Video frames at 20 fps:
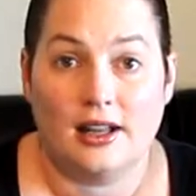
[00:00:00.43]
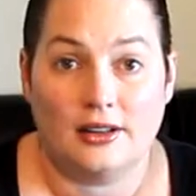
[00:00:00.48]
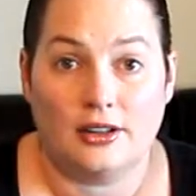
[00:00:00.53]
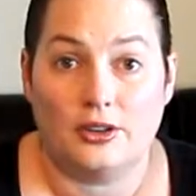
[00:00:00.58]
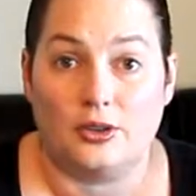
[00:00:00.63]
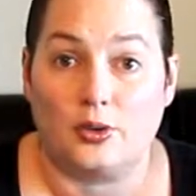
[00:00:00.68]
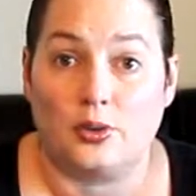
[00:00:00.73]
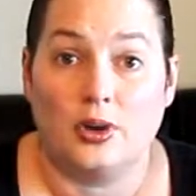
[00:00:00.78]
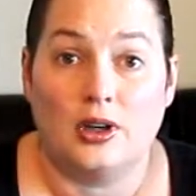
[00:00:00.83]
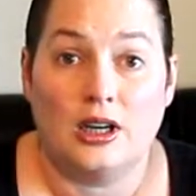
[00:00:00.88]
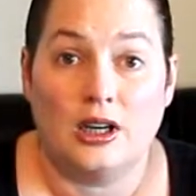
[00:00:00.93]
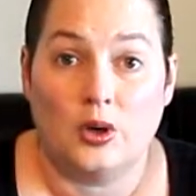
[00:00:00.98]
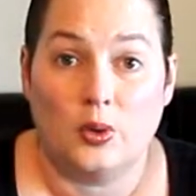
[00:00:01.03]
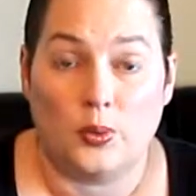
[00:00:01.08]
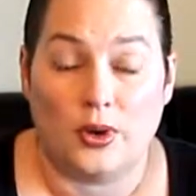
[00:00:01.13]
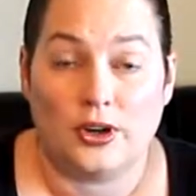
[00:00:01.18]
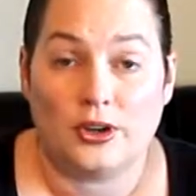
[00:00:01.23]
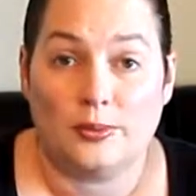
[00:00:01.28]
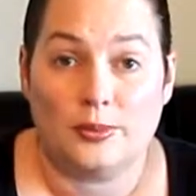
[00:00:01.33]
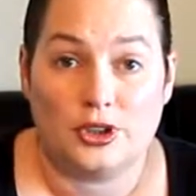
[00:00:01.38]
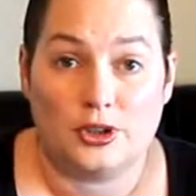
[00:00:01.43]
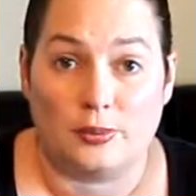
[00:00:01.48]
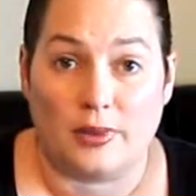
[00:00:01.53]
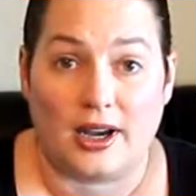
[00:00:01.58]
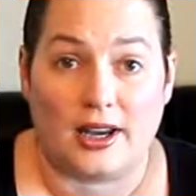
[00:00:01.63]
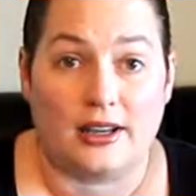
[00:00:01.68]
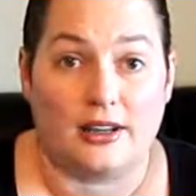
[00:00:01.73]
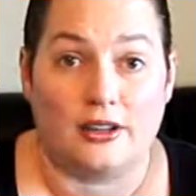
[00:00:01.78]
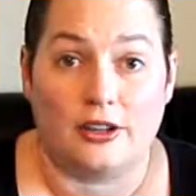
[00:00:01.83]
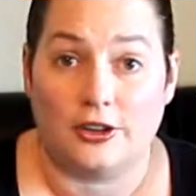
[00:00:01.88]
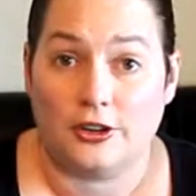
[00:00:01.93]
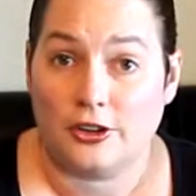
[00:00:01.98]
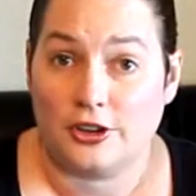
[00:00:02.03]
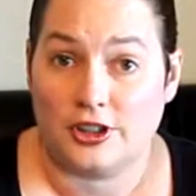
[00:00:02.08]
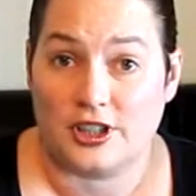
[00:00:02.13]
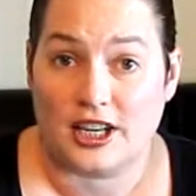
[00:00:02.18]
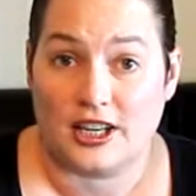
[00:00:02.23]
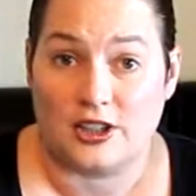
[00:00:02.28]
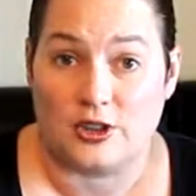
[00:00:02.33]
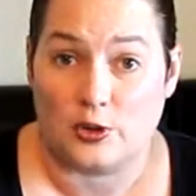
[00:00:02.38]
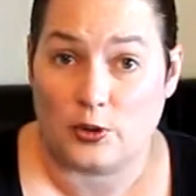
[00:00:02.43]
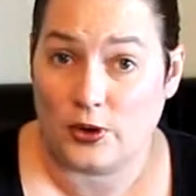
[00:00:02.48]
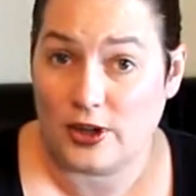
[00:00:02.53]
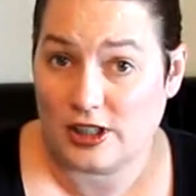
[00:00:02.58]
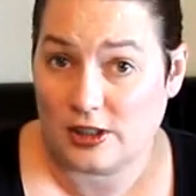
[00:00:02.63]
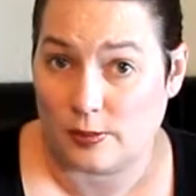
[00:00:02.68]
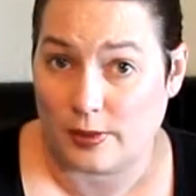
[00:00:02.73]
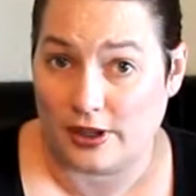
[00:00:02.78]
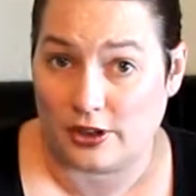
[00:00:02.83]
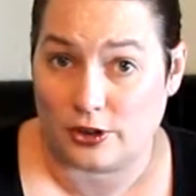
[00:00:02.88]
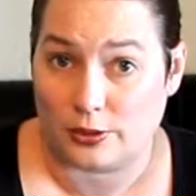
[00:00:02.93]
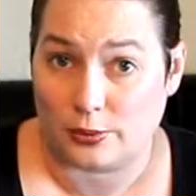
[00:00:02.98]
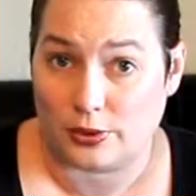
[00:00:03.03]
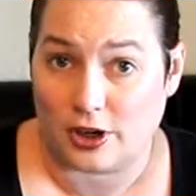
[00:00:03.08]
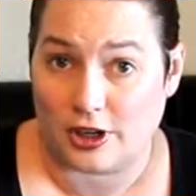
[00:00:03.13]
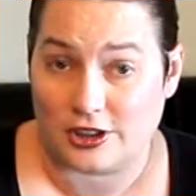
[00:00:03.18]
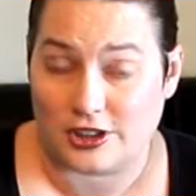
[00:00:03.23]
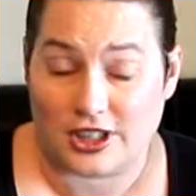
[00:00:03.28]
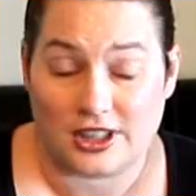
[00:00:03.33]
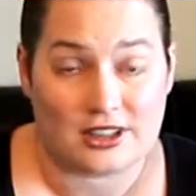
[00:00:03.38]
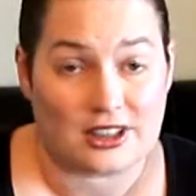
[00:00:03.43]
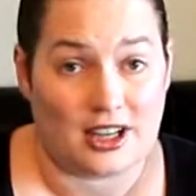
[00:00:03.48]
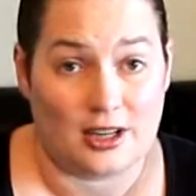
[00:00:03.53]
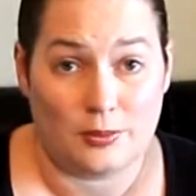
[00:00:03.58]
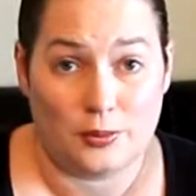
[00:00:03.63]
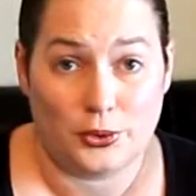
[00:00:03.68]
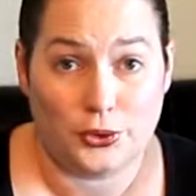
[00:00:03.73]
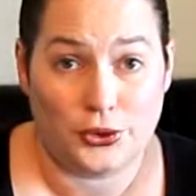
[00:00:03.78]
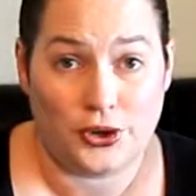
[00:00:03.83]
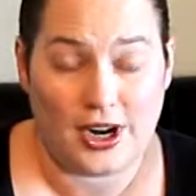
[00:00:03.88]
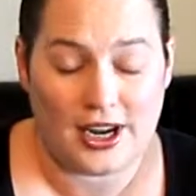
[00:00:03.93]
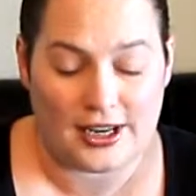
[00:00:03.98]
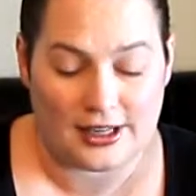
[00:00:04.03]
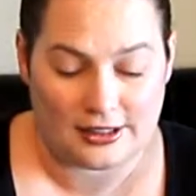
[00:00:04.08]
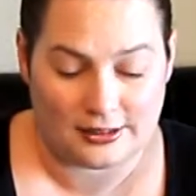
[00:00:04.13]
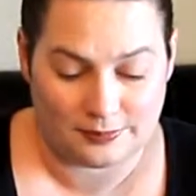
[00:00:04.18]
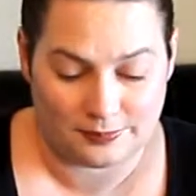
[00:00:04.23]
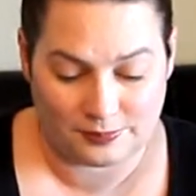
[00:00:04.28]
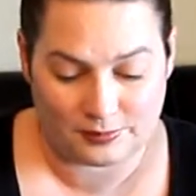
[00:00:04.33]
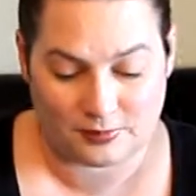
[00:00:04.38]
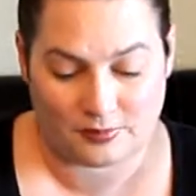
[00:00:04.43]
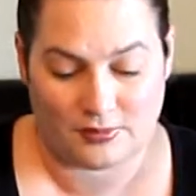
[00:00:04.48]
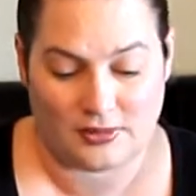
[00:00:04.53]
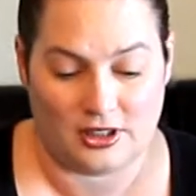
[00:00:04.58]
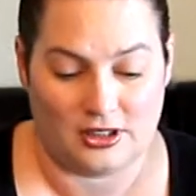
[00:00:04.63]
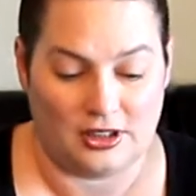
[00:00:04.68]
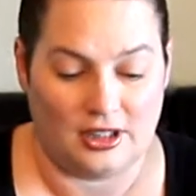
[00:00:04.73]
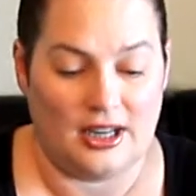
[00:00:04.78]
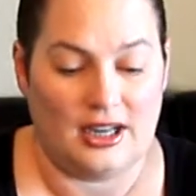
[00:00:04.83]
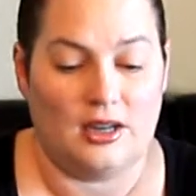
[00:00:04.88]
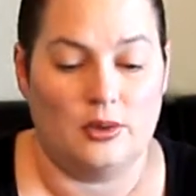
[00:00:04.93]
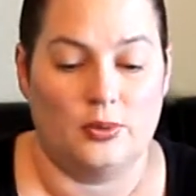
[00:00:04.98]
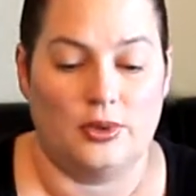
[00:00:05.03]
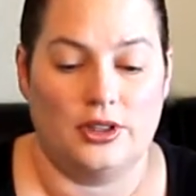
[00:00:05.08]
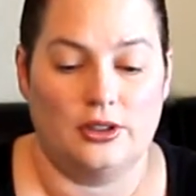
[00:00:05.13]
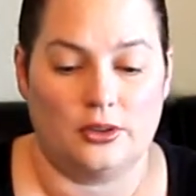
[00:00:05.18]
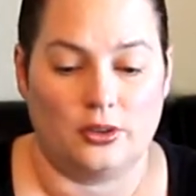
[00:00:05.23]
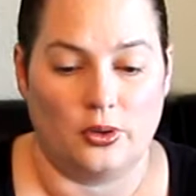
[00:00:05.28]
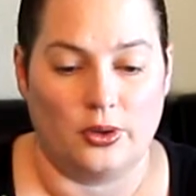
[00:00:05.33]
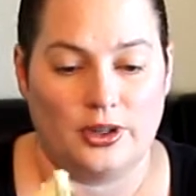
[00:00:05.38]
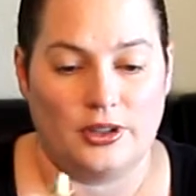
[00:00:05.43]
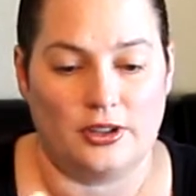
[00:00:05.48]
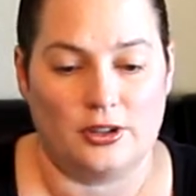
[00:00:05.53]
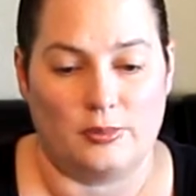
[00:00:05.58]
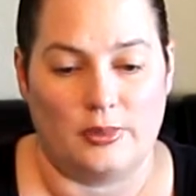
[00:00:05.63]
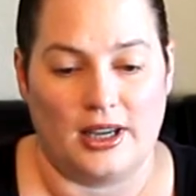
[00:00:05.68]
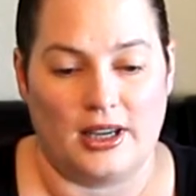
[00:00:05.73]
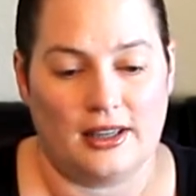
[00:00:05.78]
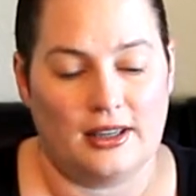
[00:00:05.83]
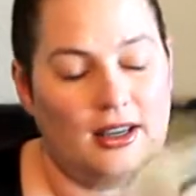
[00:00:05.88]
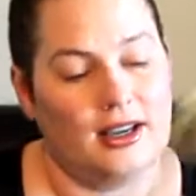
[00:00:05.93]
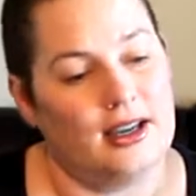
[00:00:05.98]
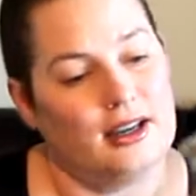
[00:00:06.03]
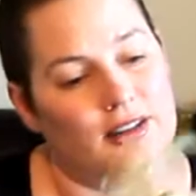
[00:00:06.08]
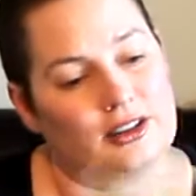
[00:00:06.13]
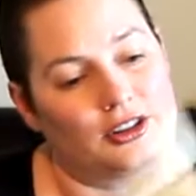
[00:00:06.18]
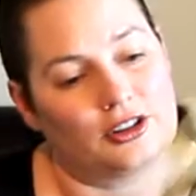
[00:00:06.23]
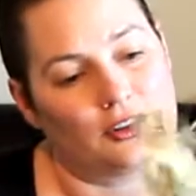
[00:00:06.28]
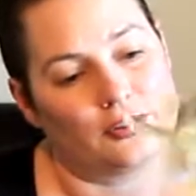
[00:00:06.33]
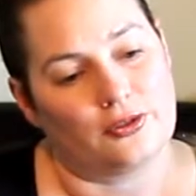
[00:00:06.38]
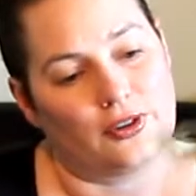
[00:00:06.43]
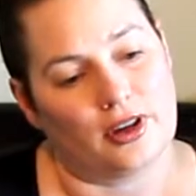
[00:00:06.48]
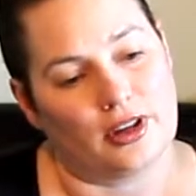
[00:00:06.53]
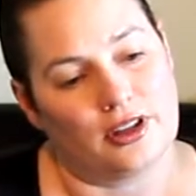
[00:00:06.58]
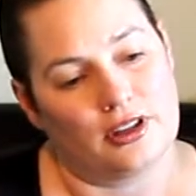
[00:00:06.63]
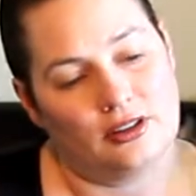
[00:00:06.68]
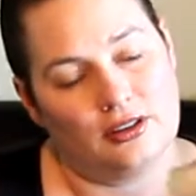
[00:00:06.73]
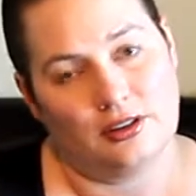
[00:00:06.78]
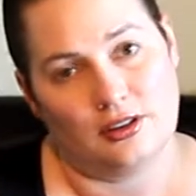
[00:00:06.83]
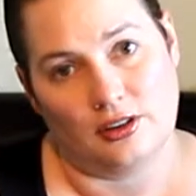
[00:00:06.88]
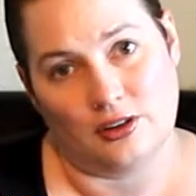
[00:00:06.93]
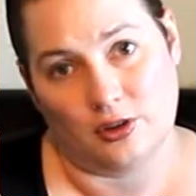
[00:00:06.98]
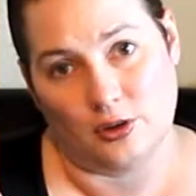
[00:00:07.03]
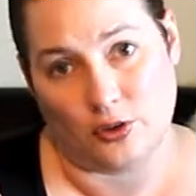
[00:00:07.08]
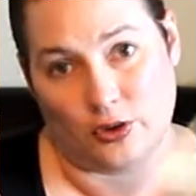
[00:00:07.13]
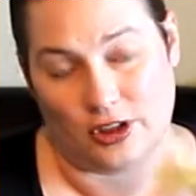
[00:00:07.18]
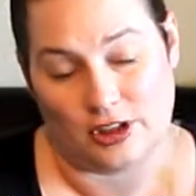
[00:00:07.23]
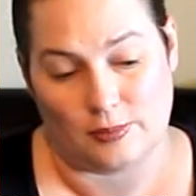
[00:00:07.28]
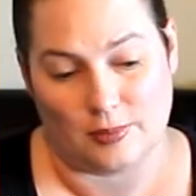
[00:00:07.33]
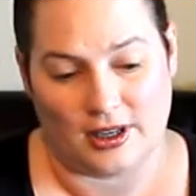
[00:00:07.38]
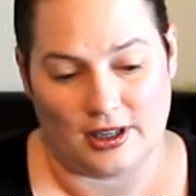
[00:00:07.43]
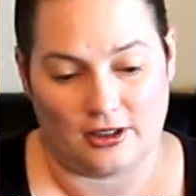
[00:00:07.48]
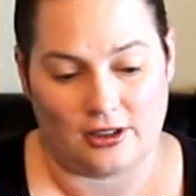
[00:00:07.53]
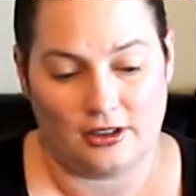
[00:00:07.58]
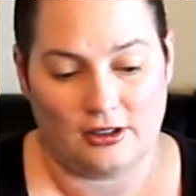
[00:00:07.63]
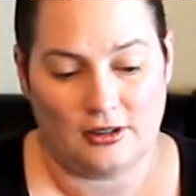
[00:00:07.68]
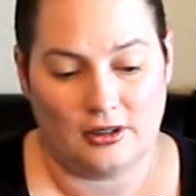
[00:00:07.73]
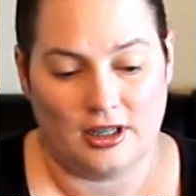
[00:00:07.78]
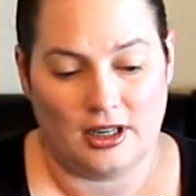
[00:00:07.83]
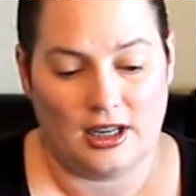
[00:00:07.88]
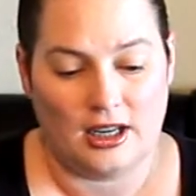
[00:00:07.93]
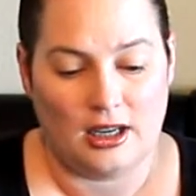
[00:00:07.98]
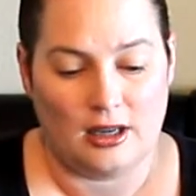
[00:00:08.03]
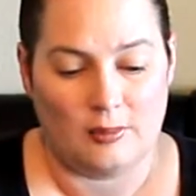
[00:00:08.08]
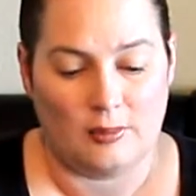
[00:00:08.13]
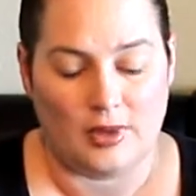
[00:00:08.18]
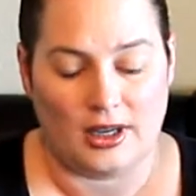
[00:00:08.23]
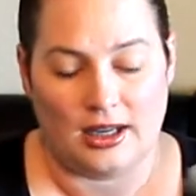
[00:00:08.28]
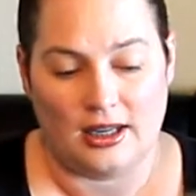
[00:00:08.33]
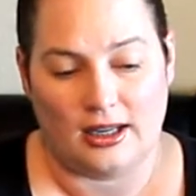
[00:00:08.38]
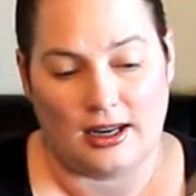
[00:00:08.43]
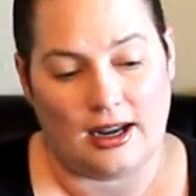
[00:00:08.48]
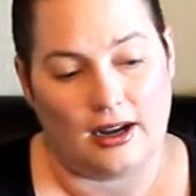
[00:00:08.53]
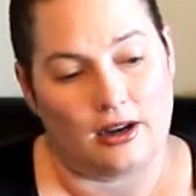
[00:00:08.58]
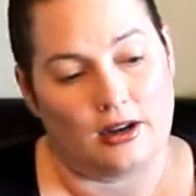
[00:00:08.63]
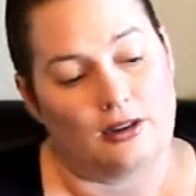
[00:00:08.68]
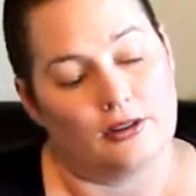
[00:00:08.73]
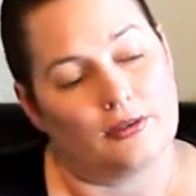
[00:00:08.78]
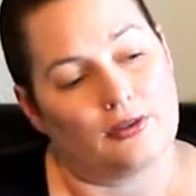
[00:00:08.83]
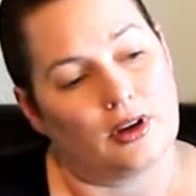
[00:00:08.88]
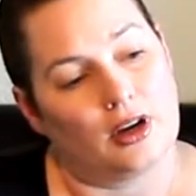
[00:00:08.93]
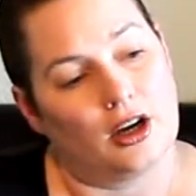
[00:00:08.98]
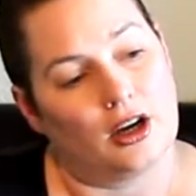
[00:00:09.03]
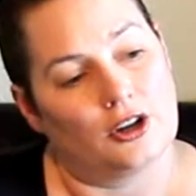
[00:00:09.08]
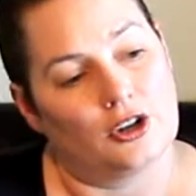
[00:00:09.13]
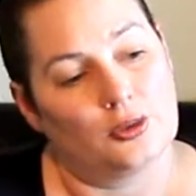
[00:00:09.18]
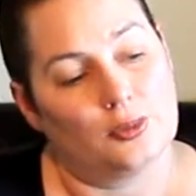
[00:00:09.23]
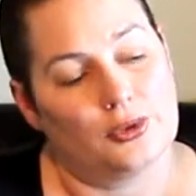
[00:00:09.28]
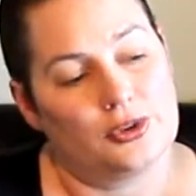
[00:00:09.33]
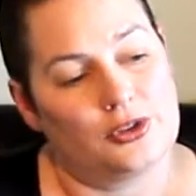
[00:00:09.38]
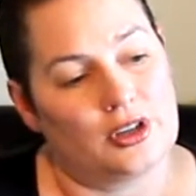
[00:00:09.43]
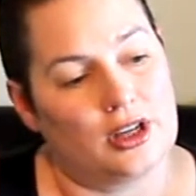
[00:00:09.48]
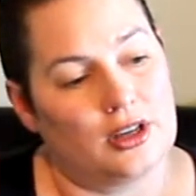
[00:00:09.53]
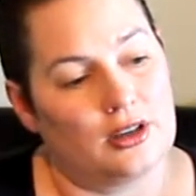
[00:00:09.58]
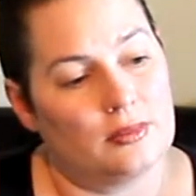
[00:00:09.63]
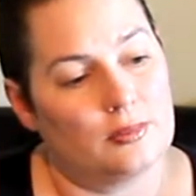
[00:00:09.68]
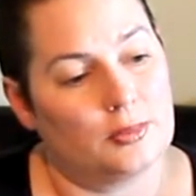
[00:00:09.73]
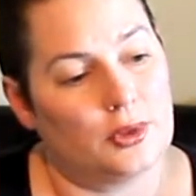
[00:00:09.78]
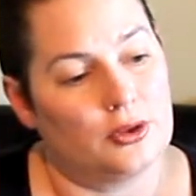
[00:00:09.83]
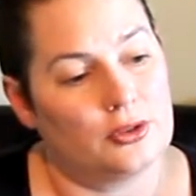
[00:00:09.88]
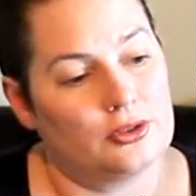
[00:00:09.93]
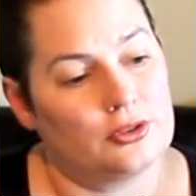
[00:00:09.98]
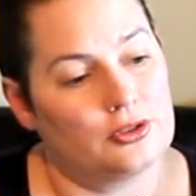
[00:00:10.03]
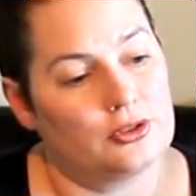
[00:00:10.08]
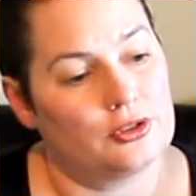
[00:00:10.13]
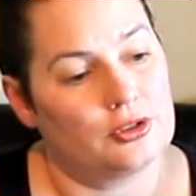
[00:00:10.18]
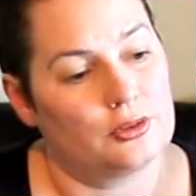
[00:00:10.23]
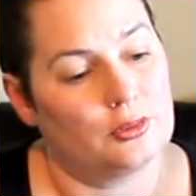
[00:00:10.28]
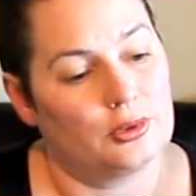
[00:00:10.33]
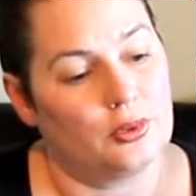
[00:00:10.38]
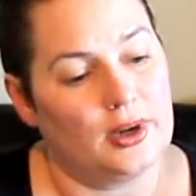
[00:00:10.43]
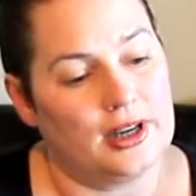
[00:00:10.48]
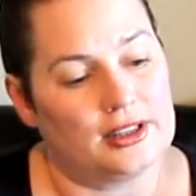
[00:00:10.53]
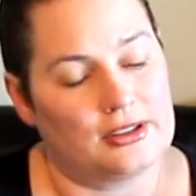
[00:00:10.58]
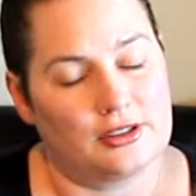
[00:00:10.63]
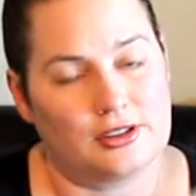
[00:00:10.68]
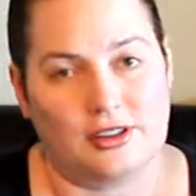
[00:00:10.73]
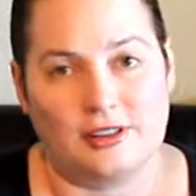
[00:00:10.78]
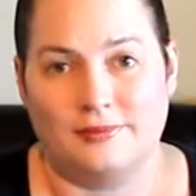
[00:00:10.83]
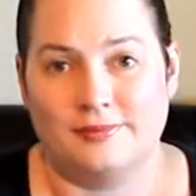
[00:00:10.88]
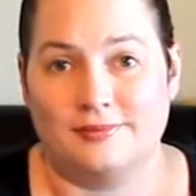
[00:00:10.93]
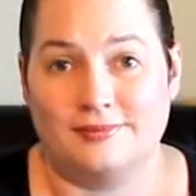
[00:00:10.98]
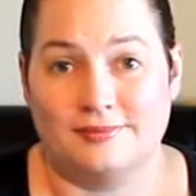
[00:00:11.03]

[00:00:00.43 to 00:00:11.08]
Hello, welcome to my Earth Day Noisemaker project and parade. Today we are going to make this fun noisemaker made out of 100% post-consumer waste.